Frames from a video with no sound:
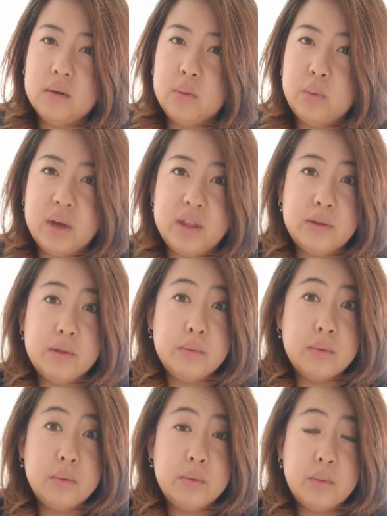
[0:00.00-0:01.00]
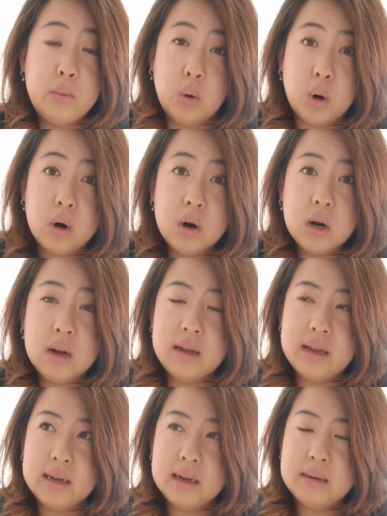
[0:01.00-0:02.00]
with work,
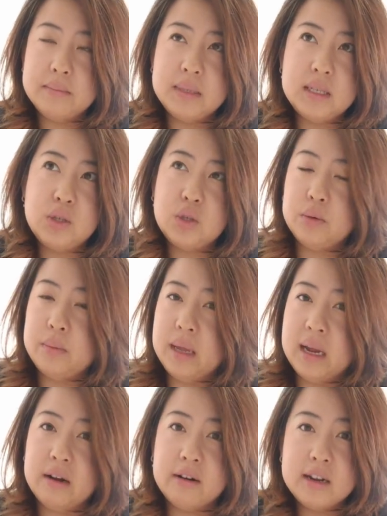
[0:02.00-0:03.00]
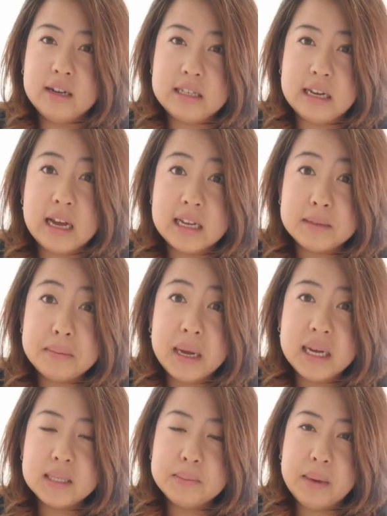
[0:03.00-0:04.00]
it comes in so many areas and
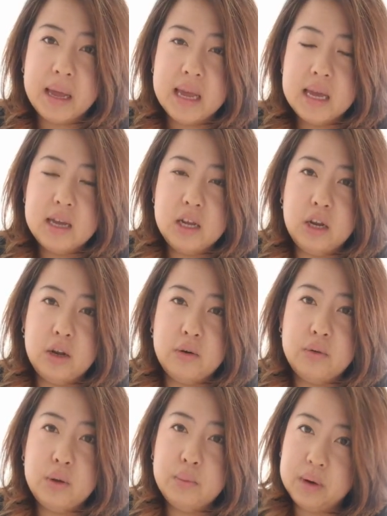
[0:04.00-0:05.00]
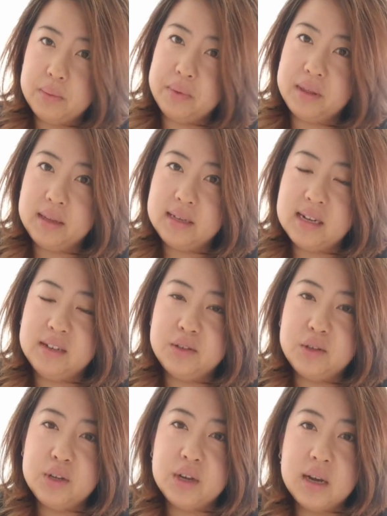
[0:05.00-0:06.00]
aspects, but you want to put that down
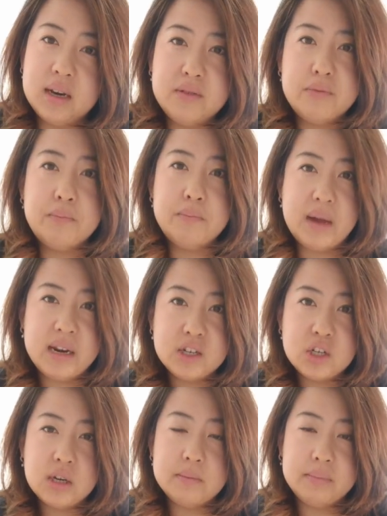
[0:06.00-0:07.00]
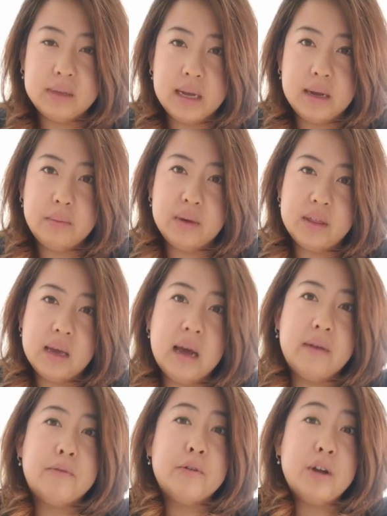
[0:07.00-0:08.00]
so you can kind of manage it and play with
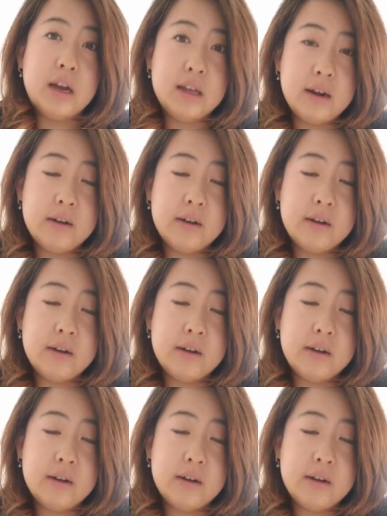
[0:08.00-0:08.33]
every